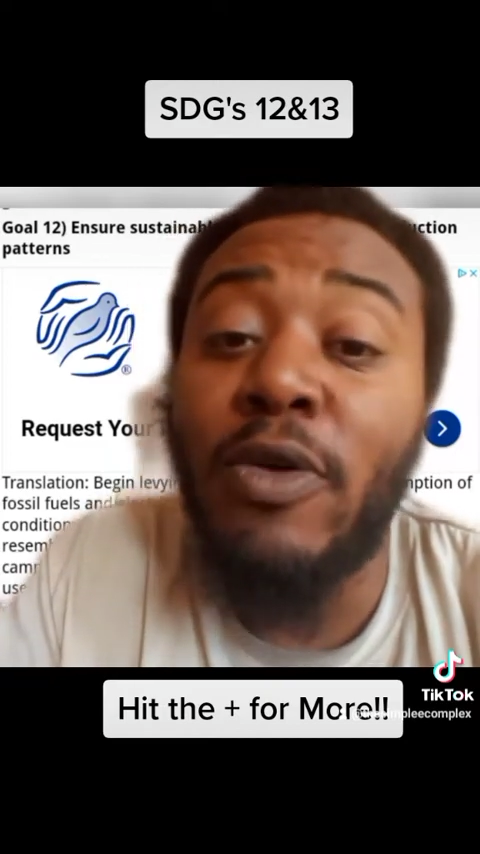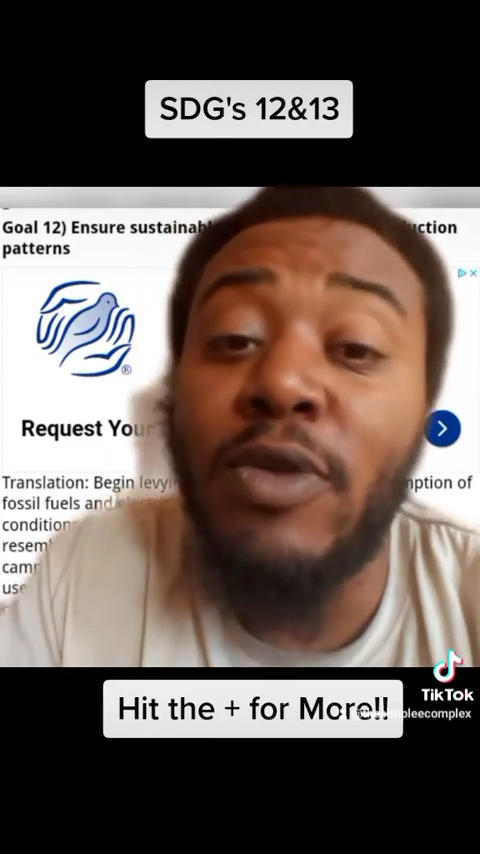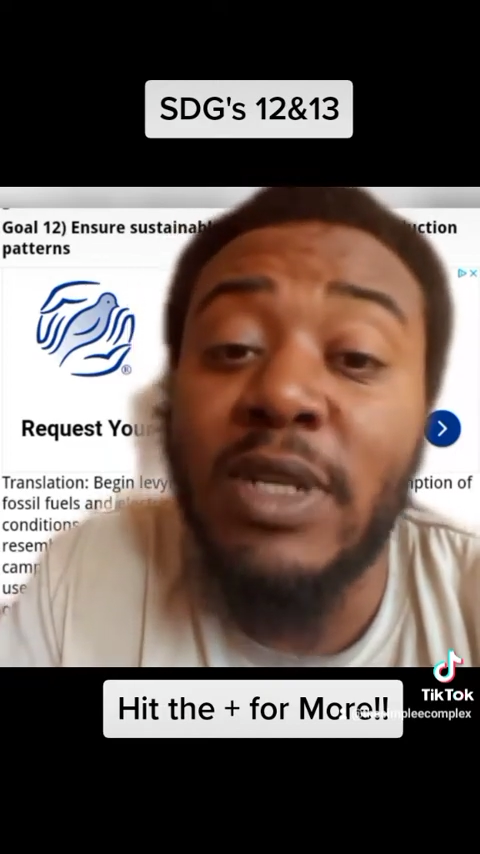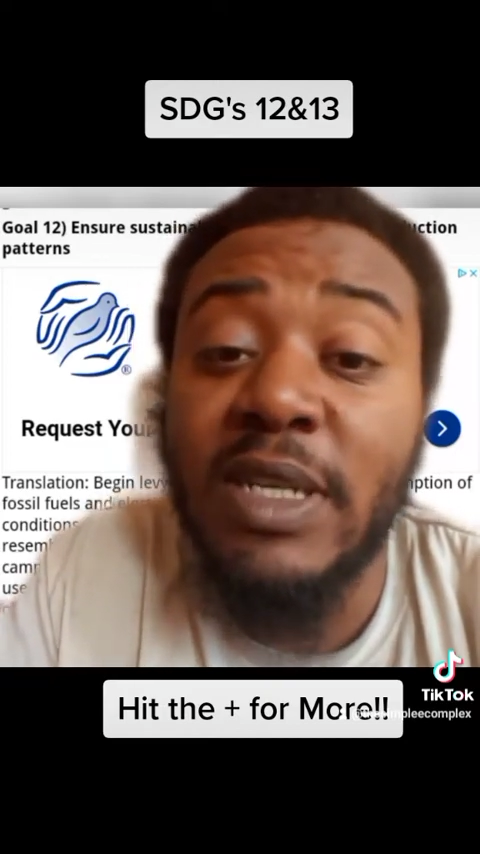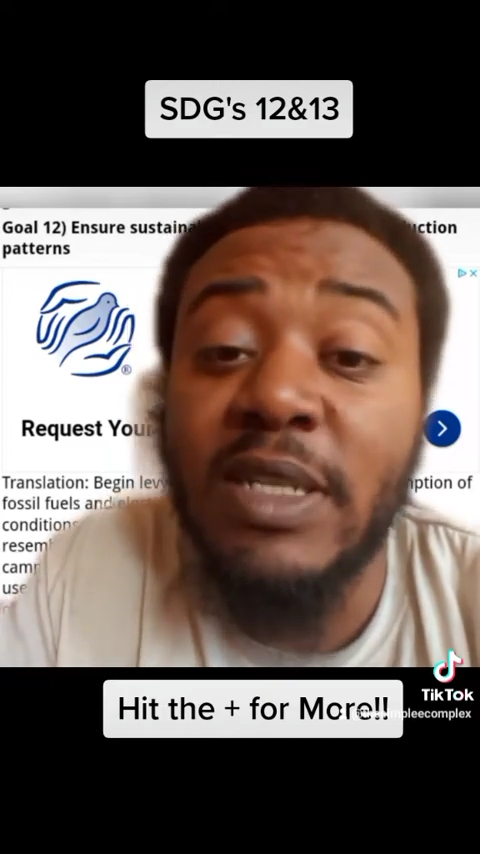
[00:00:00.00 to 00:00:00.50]

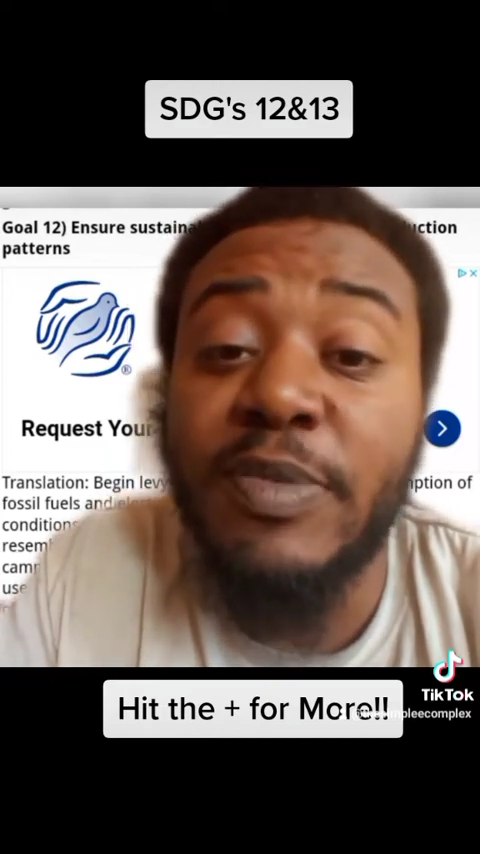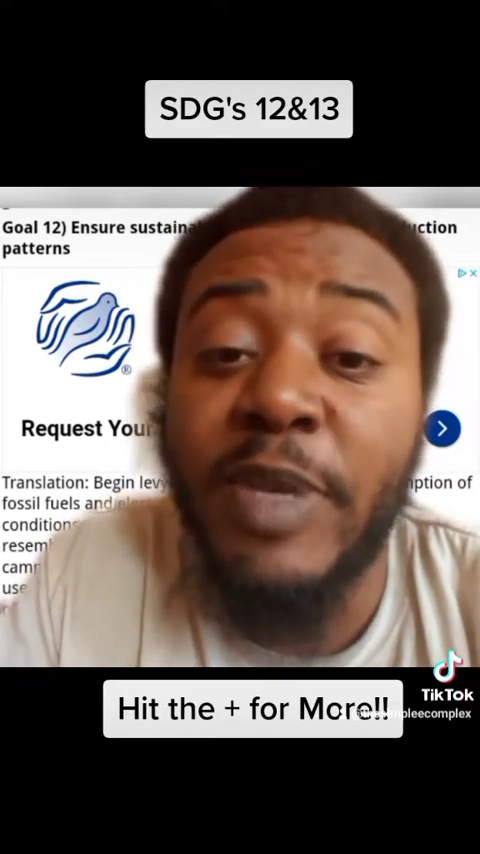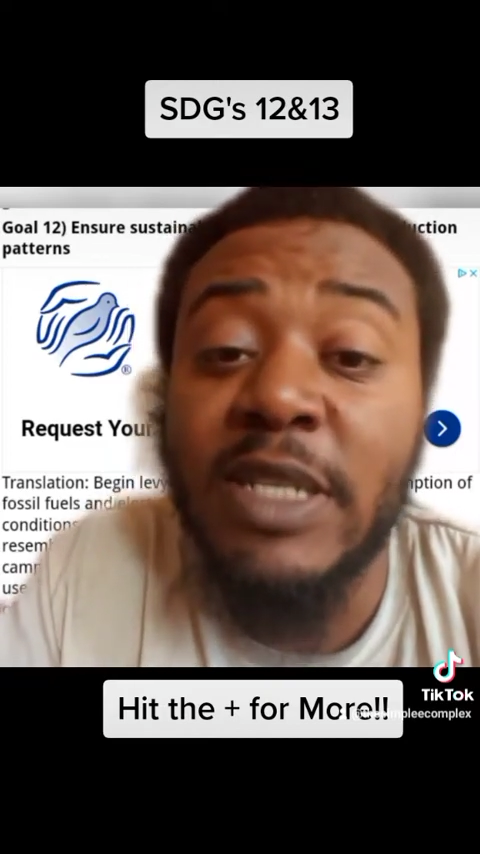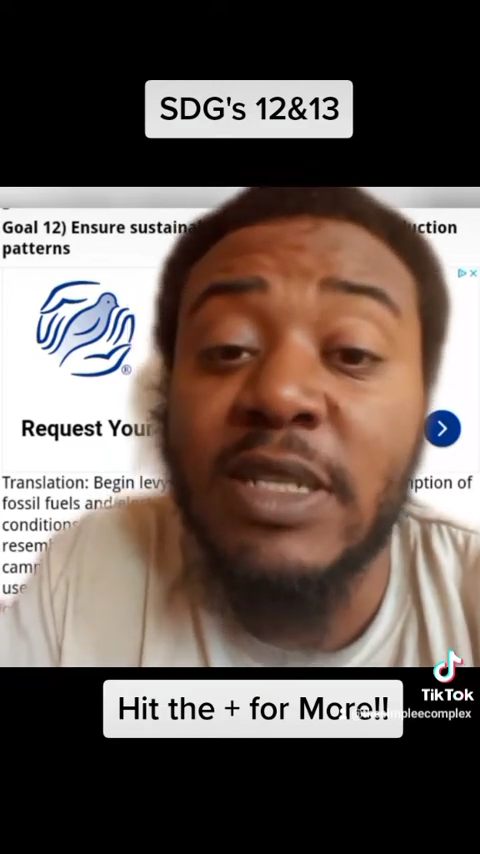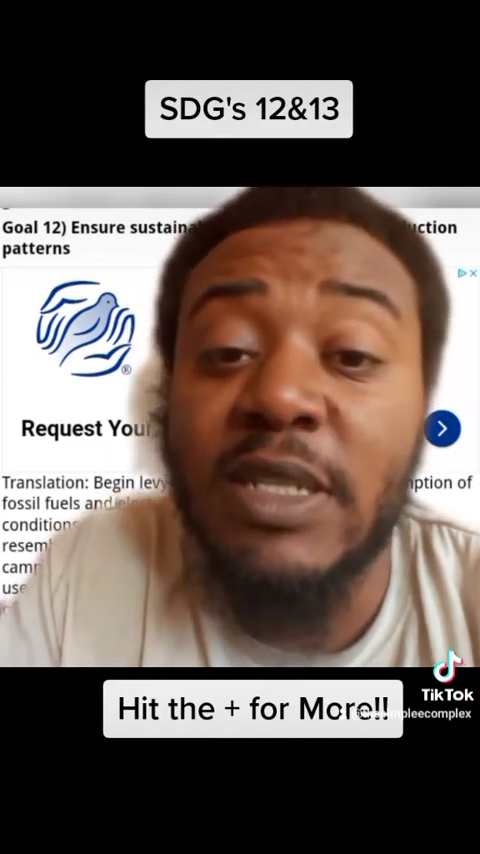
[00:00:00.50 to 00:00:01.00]
out these
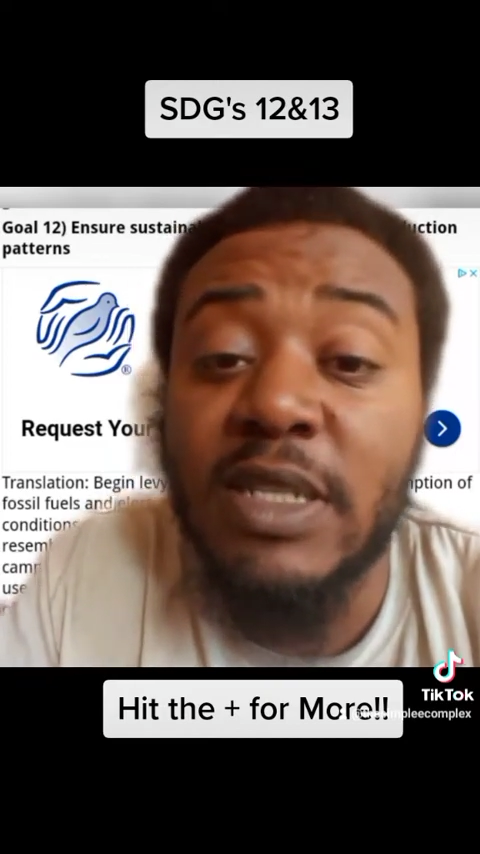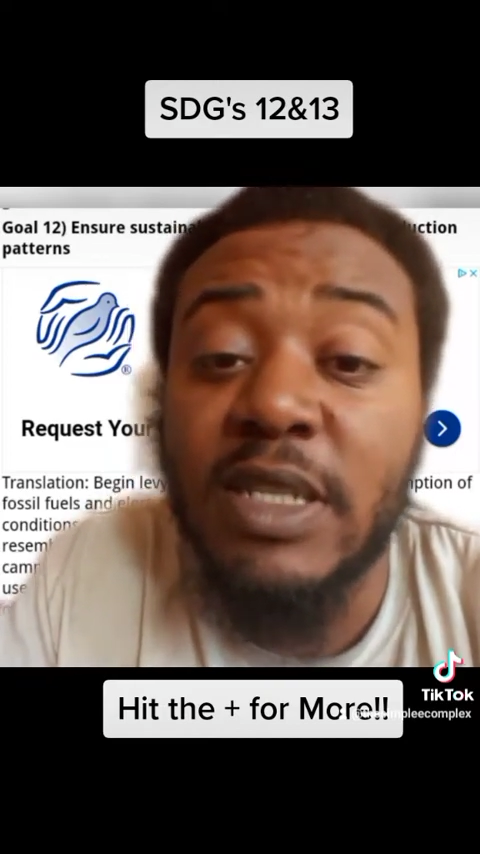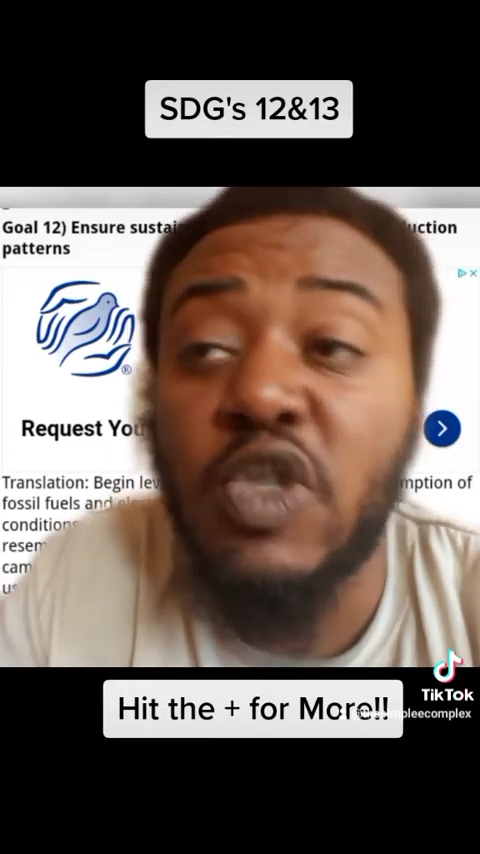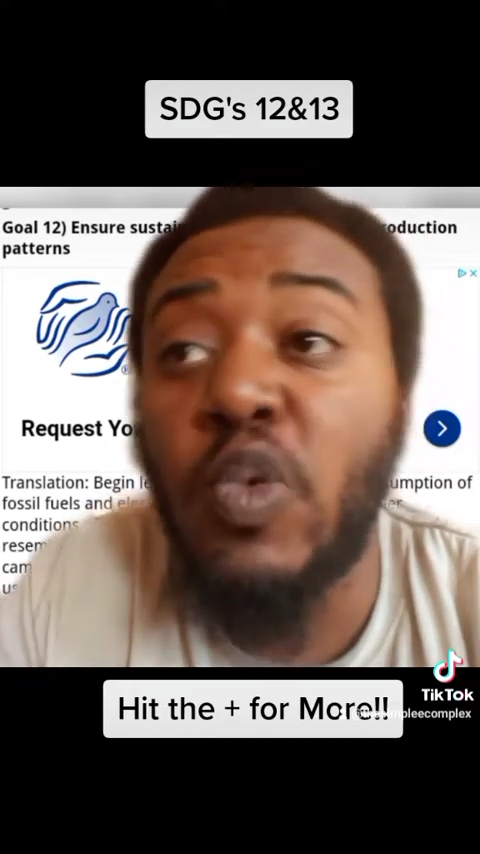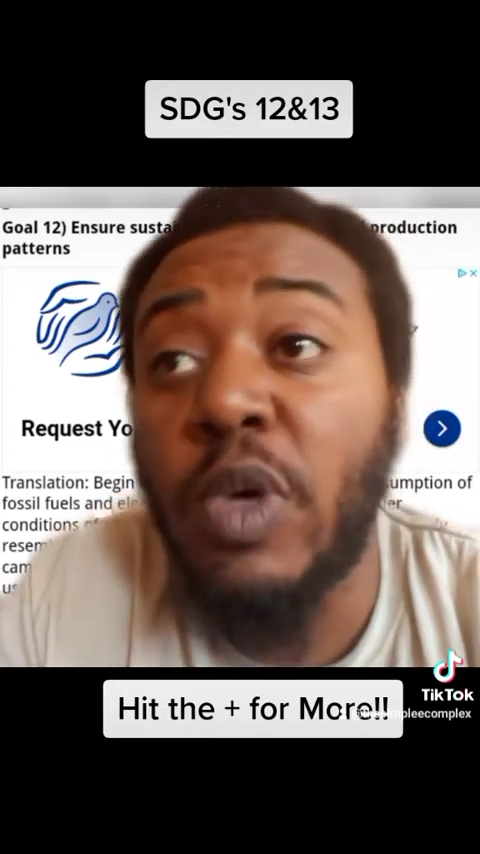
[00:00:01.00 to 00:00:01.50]
businesses who